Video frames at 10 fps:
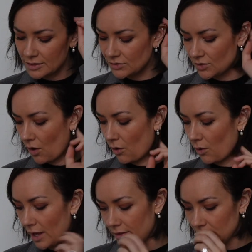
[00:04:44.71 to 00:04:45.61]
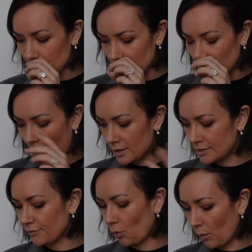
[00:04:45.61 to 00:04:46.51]
So I think there's a lot of
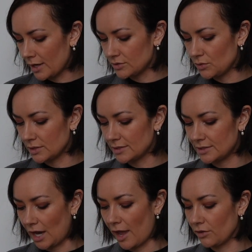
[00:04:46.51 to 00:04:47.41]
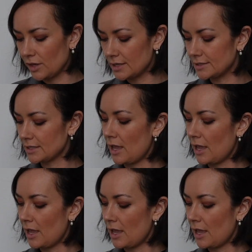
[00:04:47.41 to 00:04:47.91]
different ways you could style this.